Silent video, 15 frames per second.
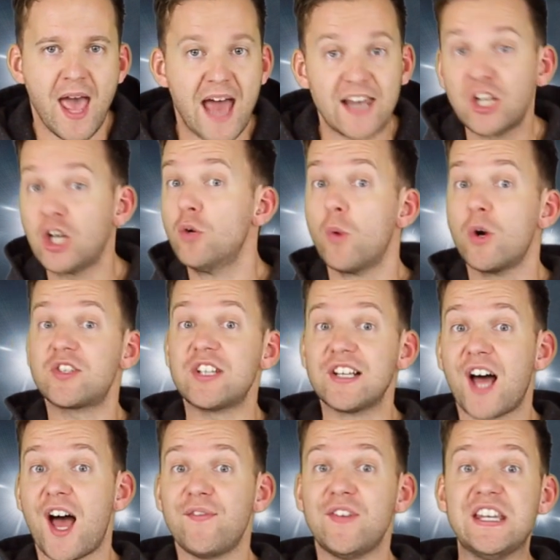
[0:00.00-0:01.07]
And you couldn't watch it
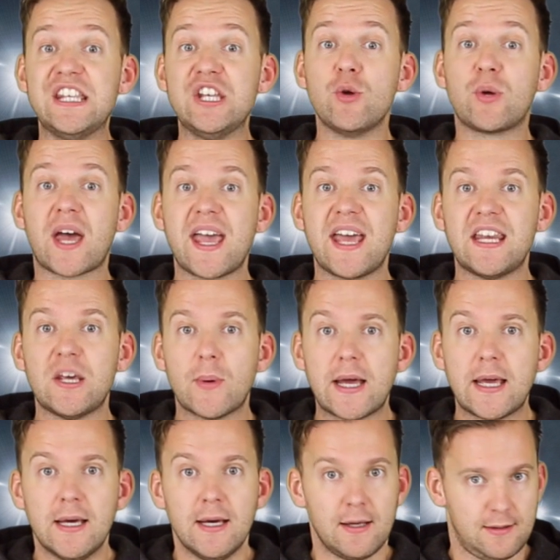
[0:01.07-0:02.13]
live in the UK
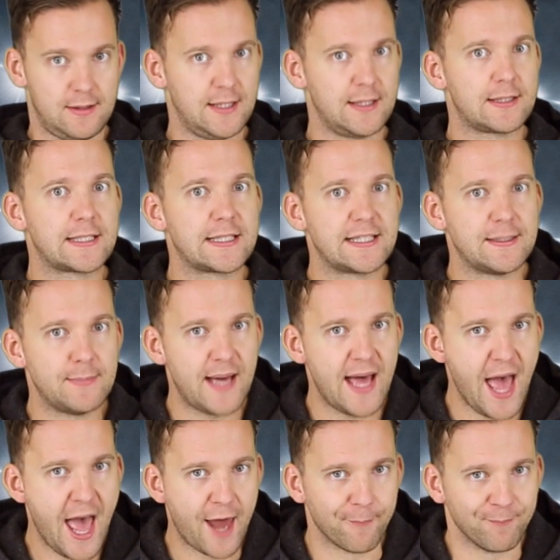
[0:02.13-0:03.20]
anyway, thanks to the
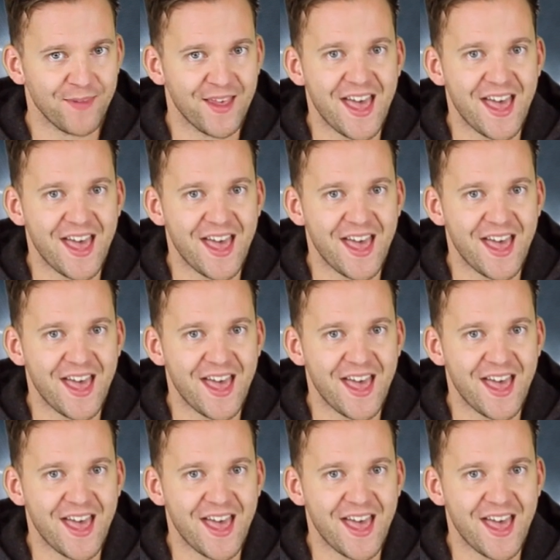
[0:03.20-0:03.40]
man.